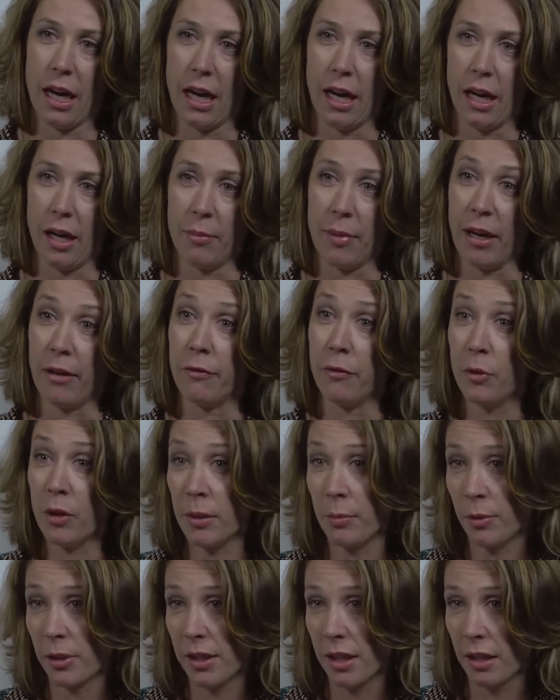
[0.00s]
About
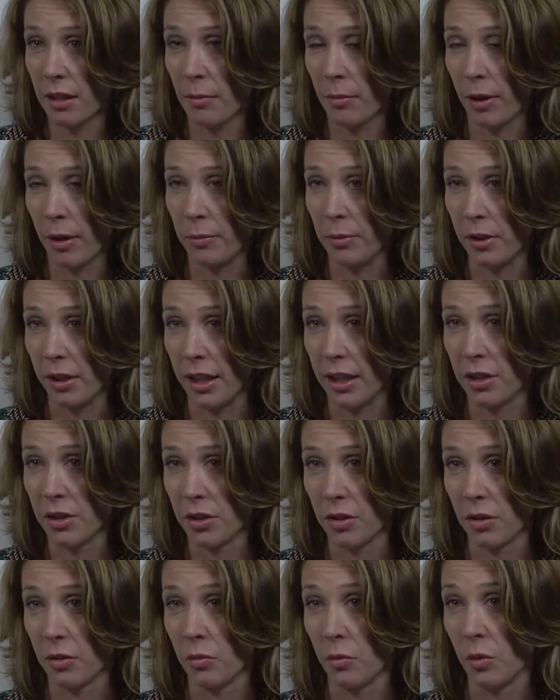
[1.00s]
40% of the
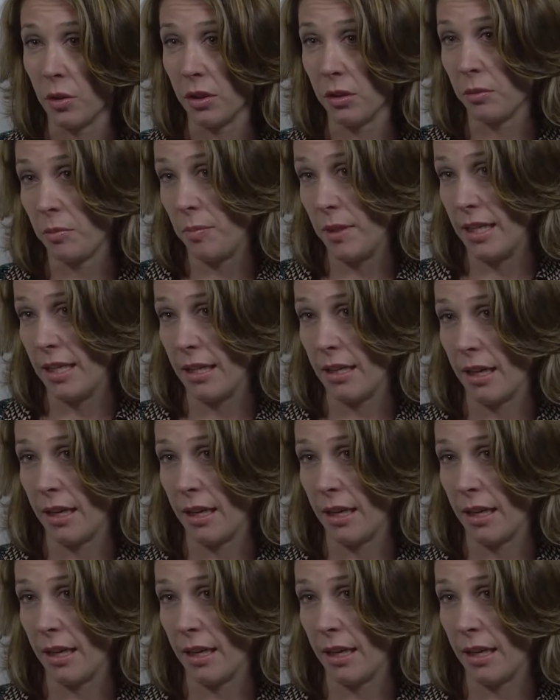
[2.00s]
population will be